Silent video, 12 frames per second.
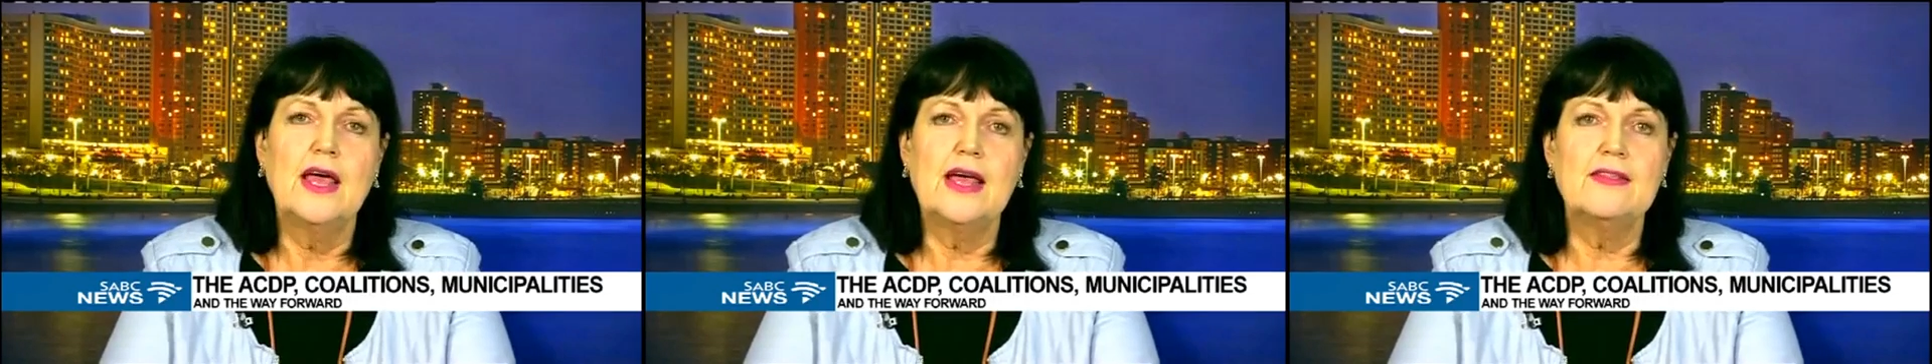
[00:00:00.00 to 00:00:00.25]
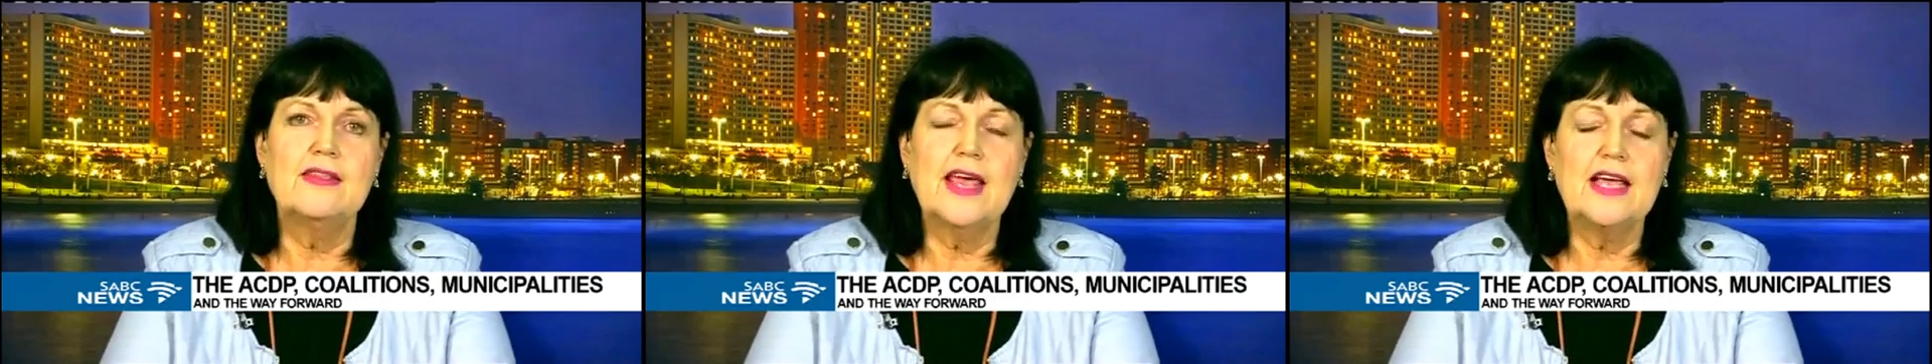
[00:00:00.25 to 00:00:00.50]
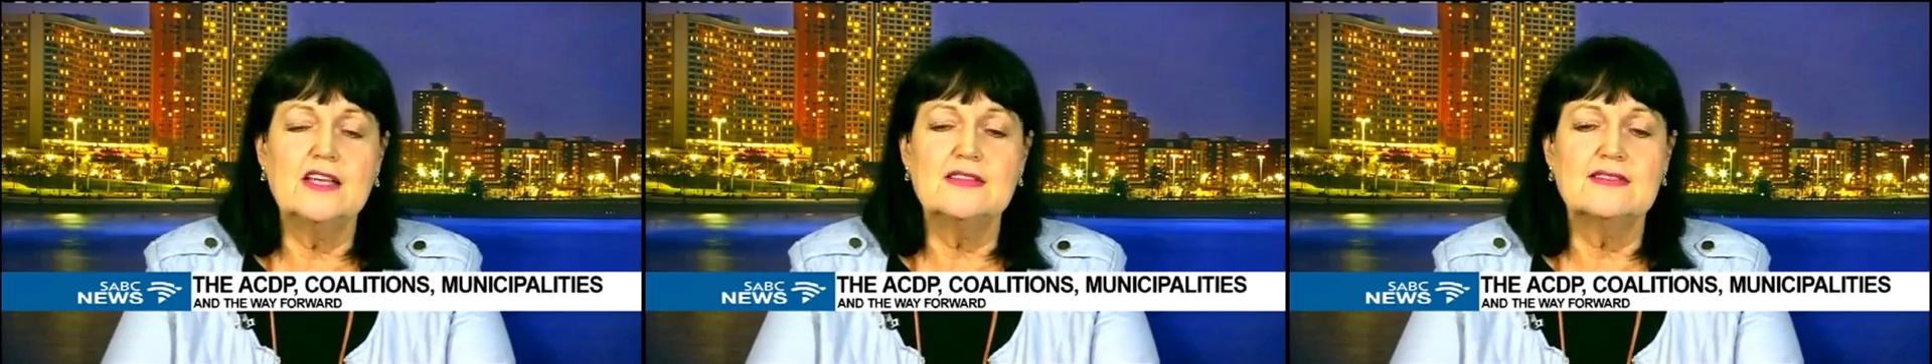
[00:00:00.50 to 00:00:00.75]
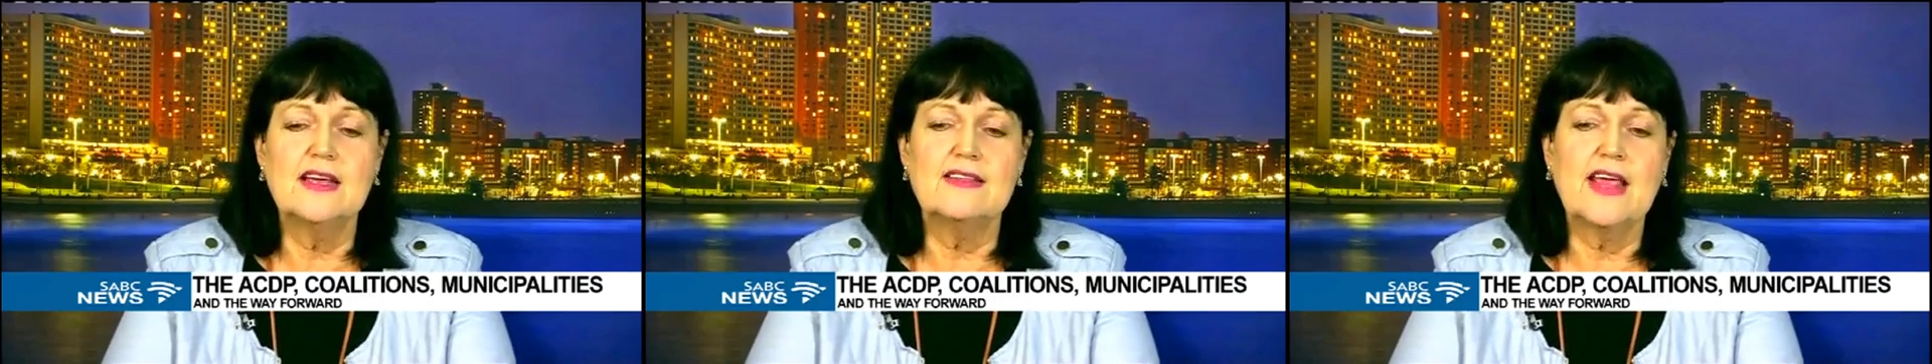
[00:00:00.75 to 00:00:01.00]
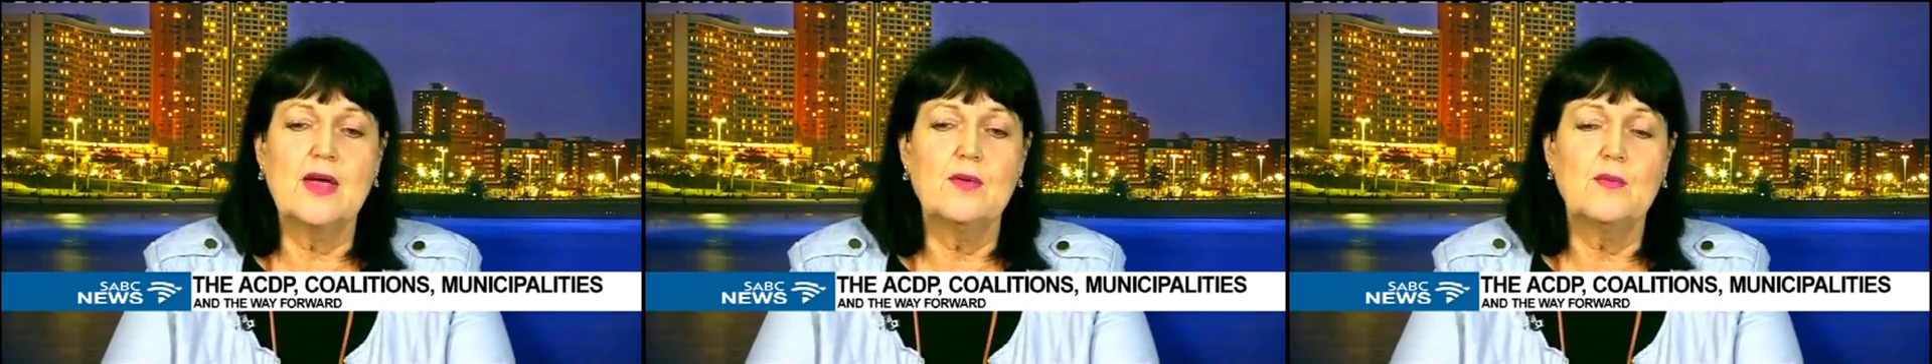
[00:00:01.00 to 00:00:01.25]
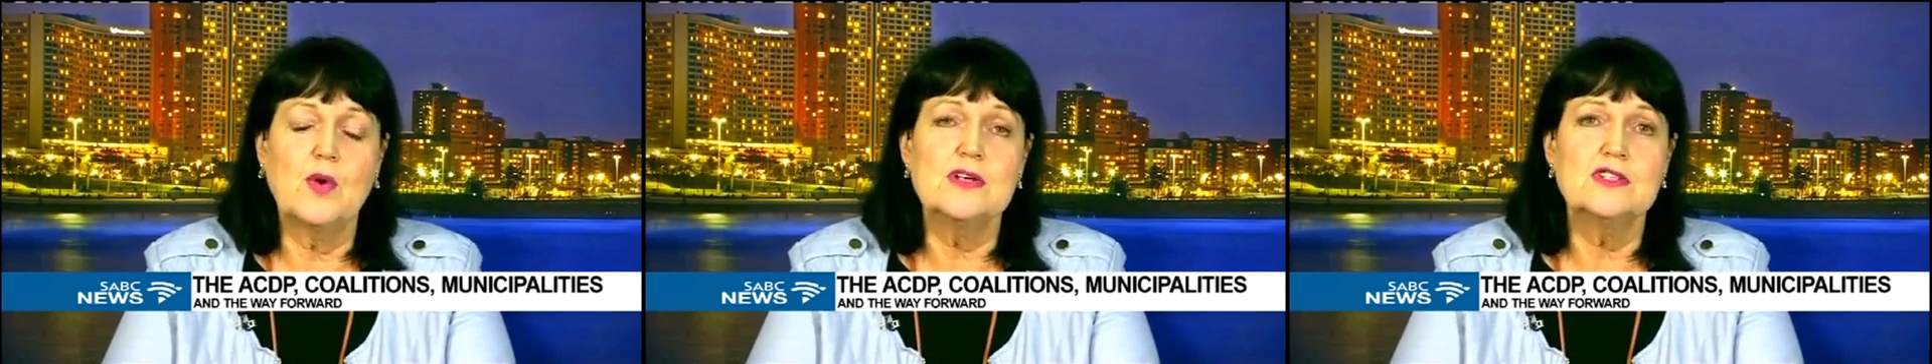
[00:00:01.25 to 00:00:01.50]
and they said they
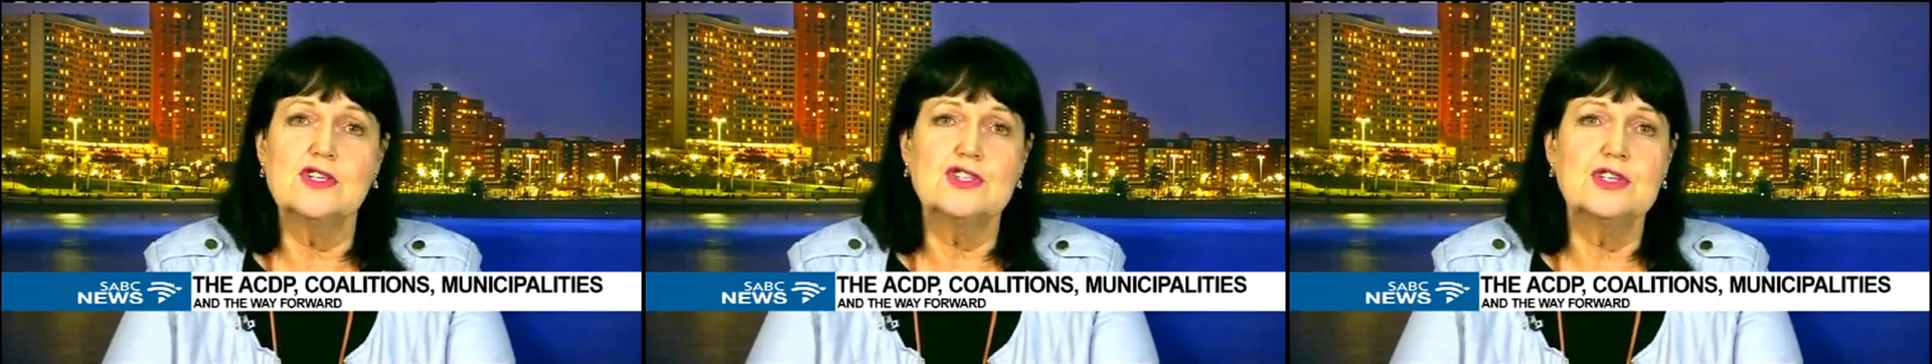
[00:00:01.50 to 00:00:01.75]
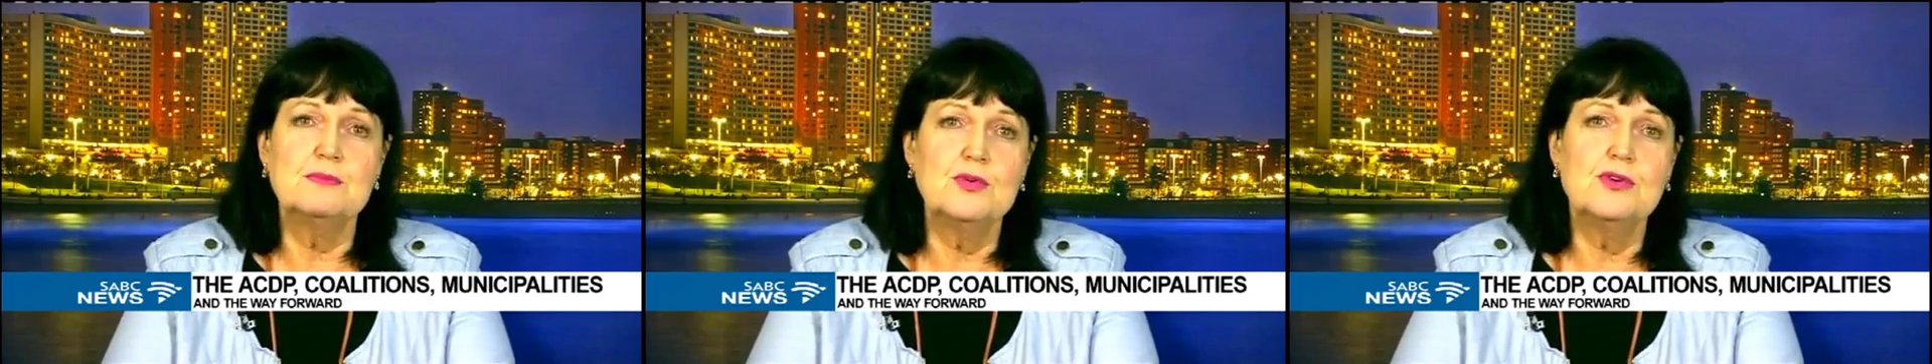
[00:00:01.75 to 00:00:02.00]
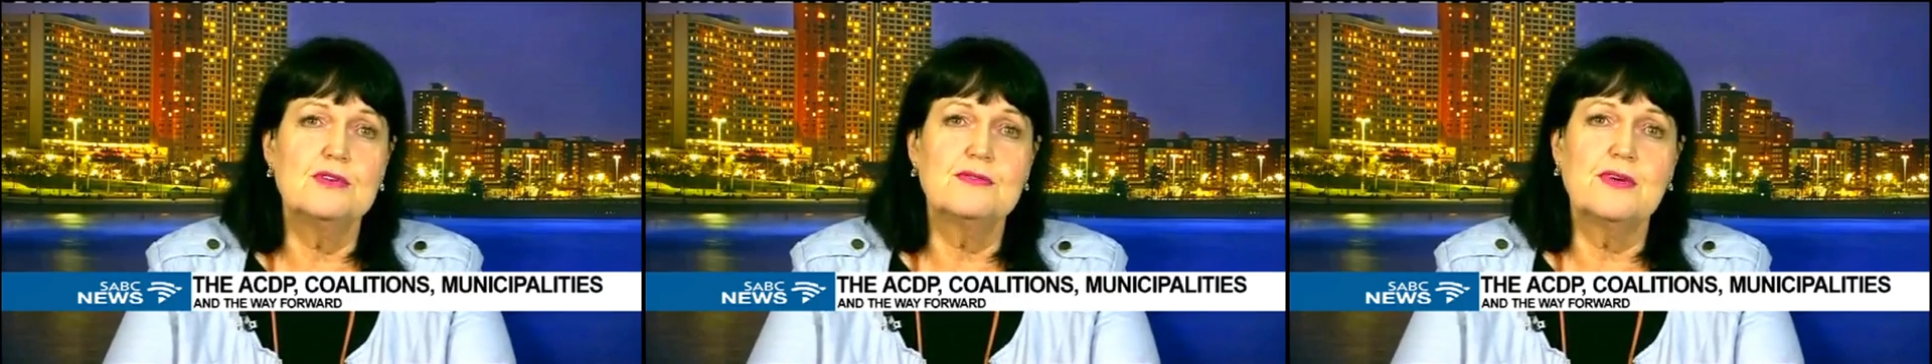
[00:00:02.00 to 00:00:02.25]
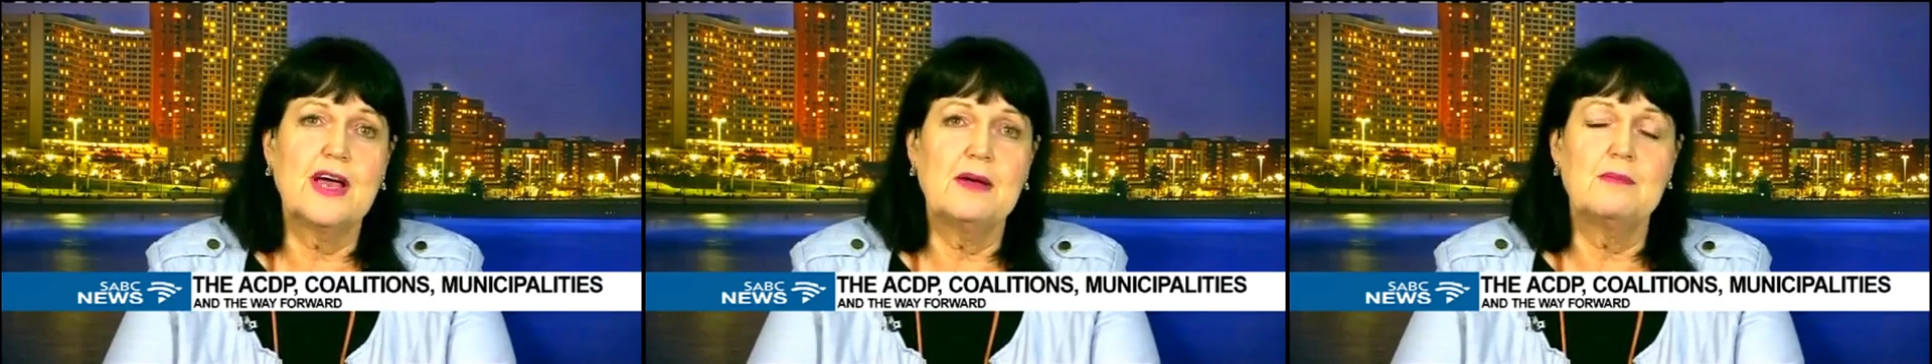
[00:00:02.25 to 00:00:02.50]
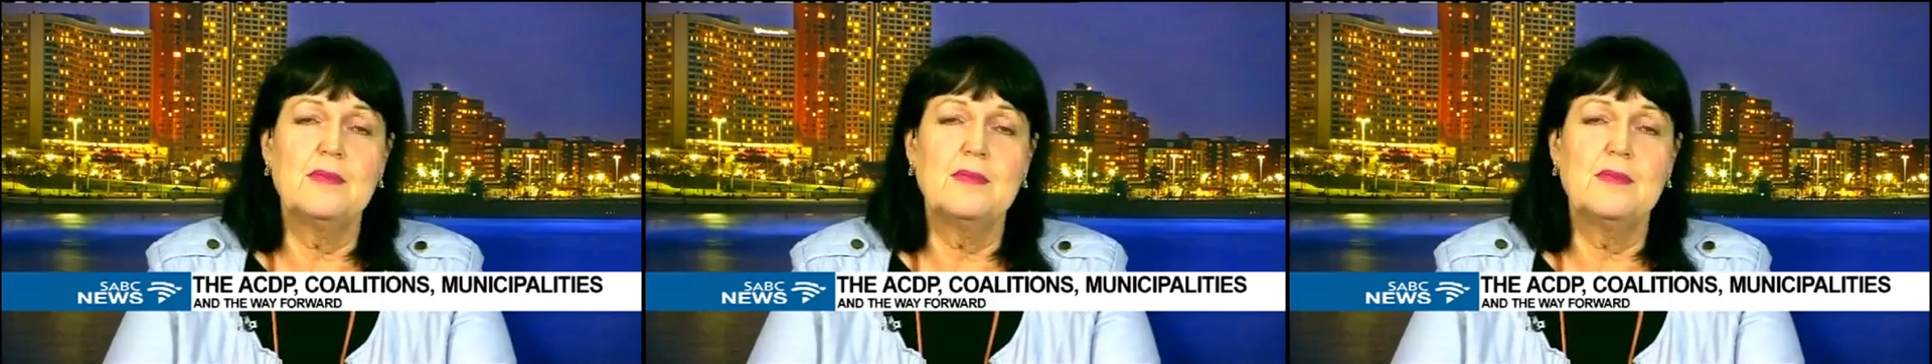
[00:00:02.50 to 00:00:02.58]
wanted to move